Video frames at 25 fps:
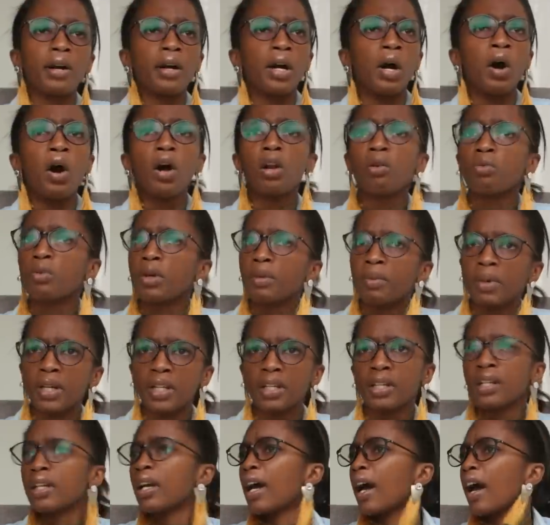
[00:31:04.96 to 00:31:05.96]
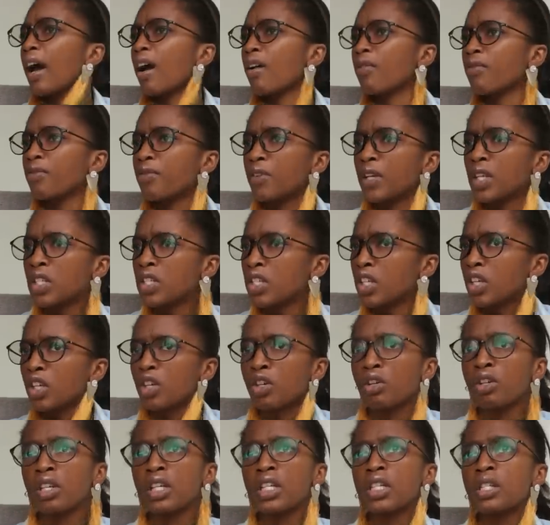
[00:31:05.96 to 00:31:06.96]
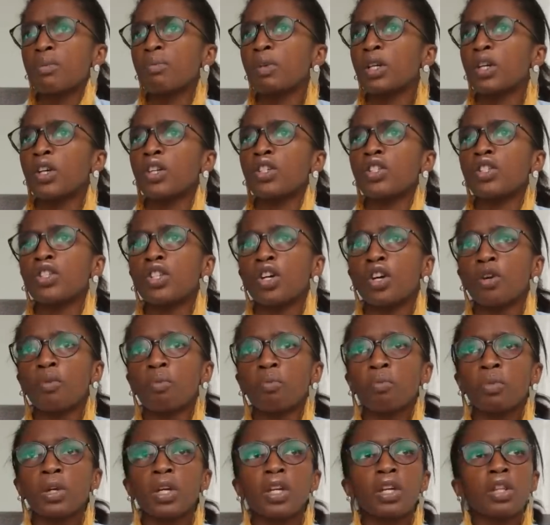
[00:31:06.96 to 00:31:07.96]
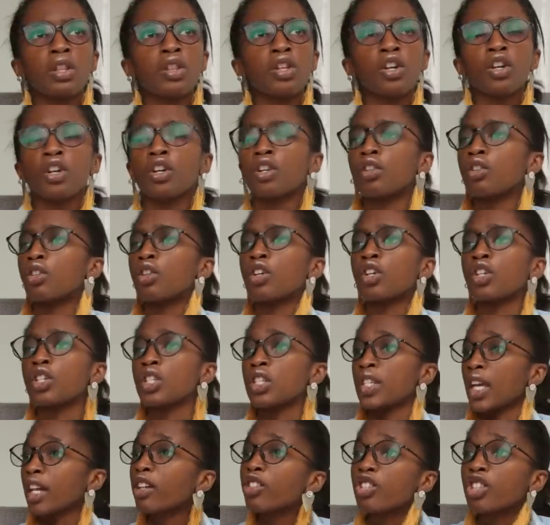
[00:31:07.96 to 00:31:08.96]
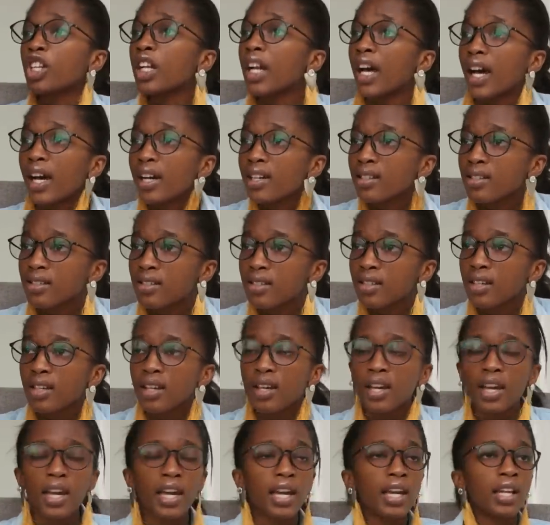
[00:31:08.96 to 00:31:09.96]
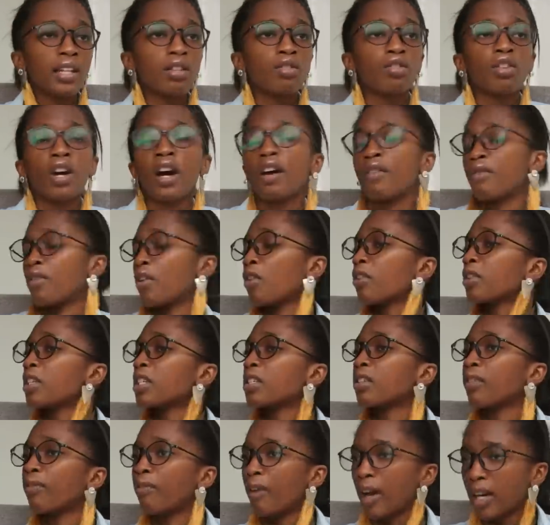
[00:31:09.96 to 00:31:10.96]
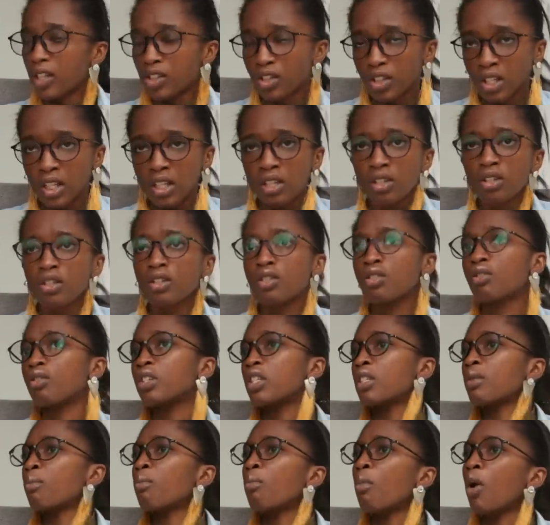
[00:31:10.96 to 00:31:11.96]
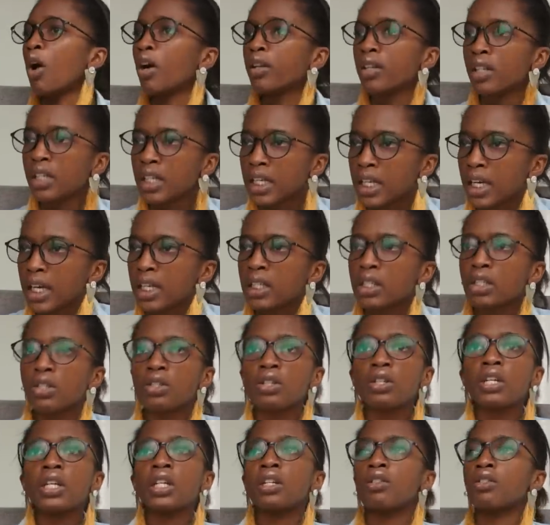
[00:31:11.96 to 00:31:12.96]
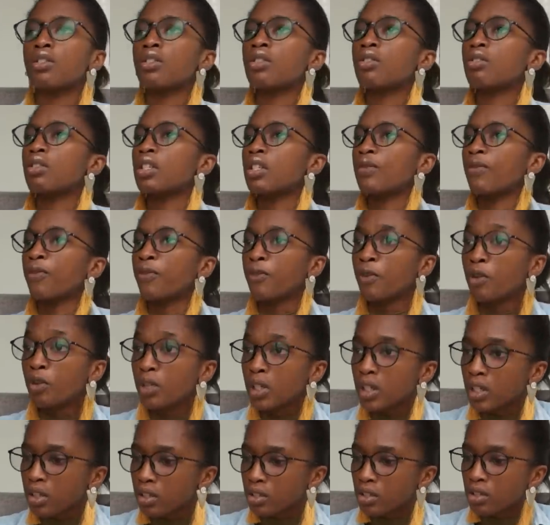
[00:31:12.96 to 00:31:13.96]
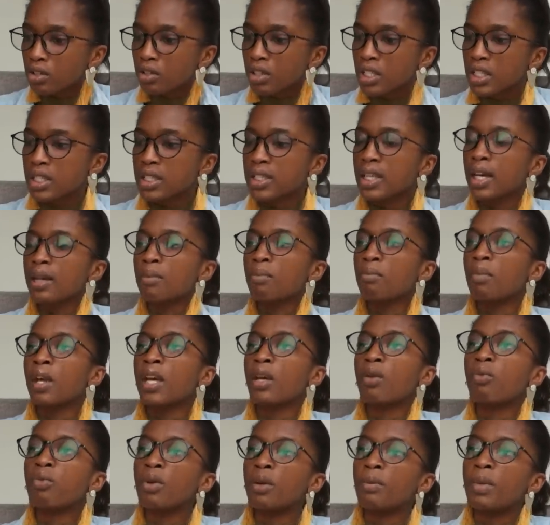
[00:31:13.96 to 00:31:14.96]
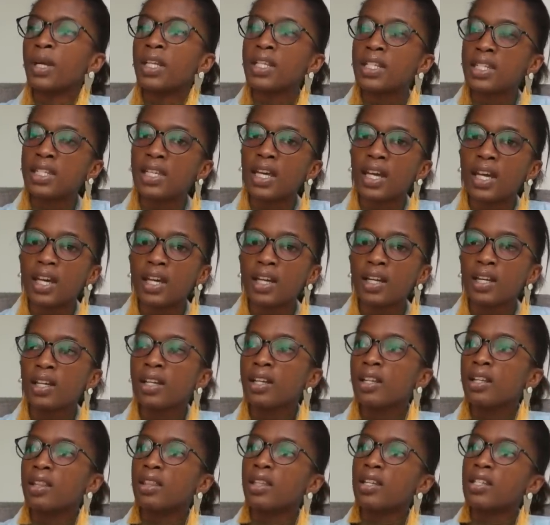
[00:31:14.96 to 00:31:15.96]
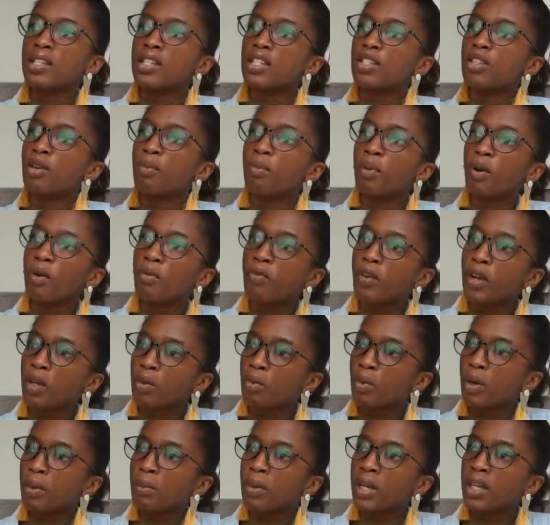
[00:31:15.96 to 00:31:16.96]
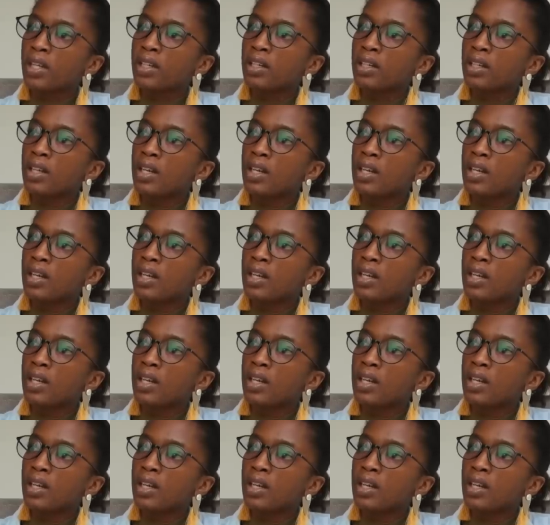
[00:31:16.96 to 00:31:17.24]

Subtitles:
All women have insecurities because they're sexualized, and you have all these fashion industries, modeling industries, food industries that make women say, this is the perfect woman.